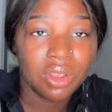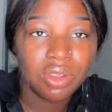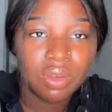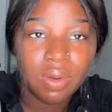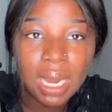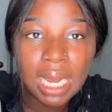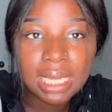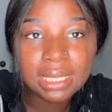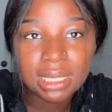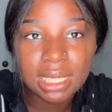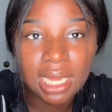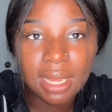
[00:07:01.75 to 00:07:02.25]
You
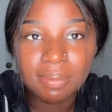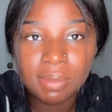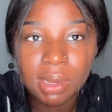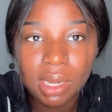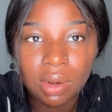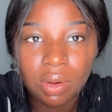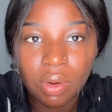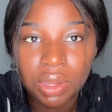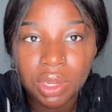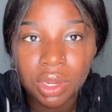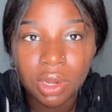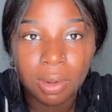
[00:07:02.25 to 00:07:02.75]
guys let me
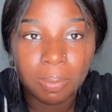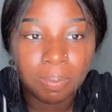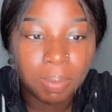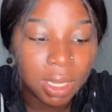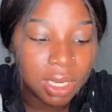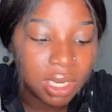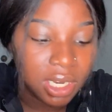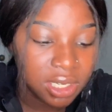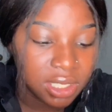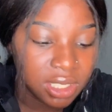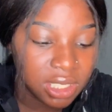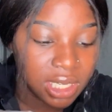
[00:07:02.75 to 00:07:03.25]
know your
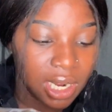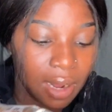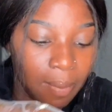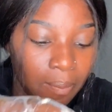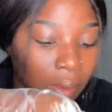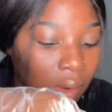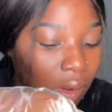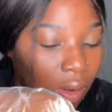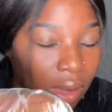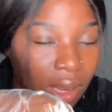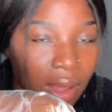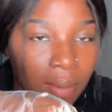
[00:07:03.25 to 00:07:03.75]
opinions down
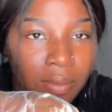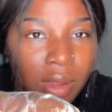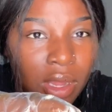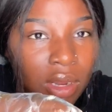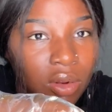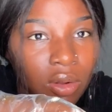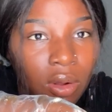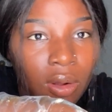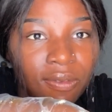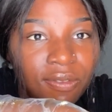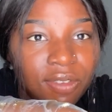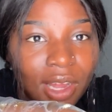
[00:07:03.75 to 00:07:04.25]
below. Let me
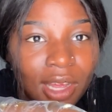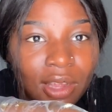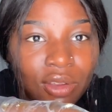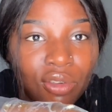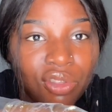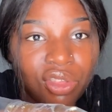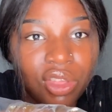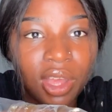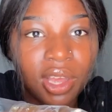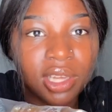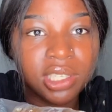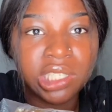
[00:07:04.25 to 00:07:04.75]
know if like you
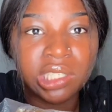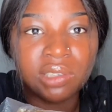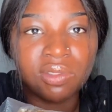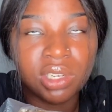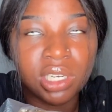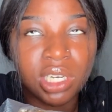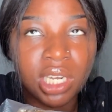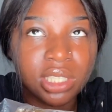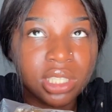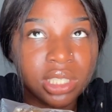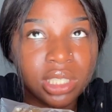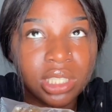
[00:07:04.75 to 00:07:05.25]
think it's even
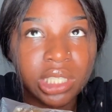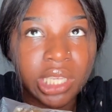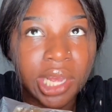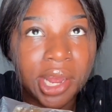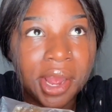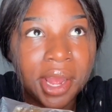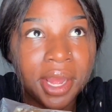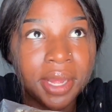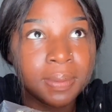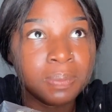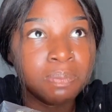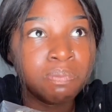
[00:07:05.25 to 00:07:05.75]

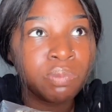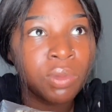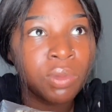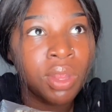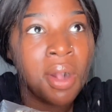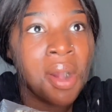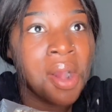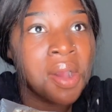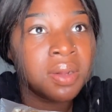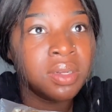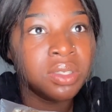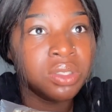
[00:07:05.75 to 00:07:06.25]
necessary,
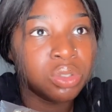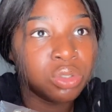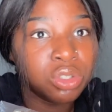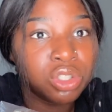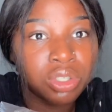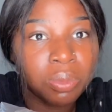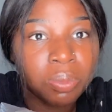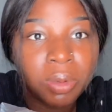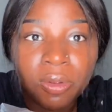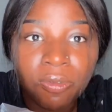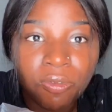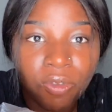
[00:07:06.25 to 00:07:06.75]
you know, to
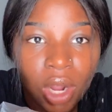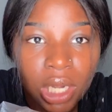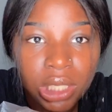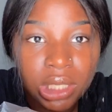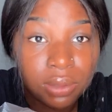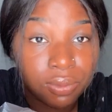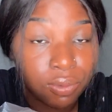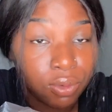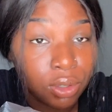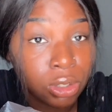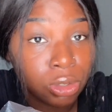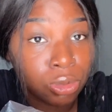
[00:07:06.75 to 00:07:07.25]
be friends
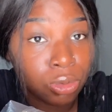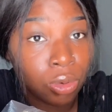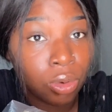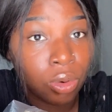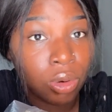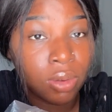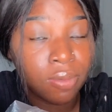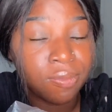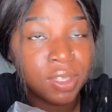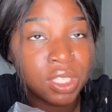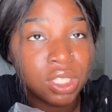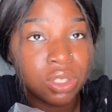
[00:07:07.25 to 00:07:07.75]
first, or
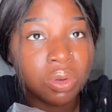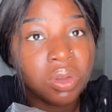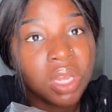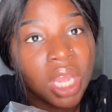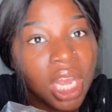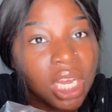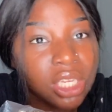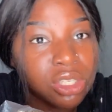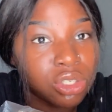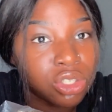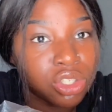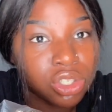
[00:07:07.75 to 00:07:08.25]
if it's
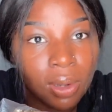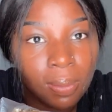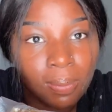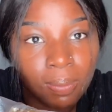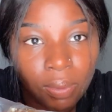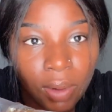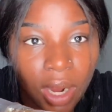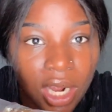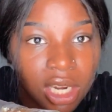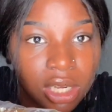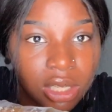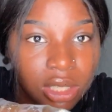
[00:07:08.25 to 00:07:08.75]
okay to jump
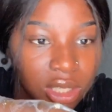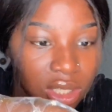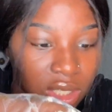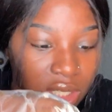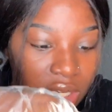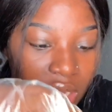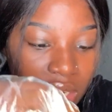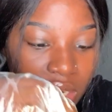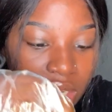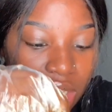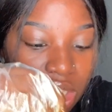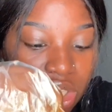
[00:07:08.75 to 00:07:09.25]
right into
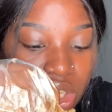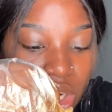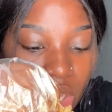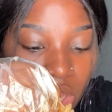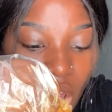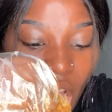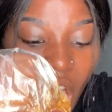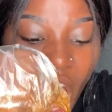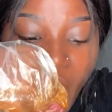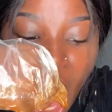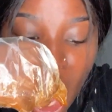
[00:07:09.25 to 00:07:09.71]
dating each other.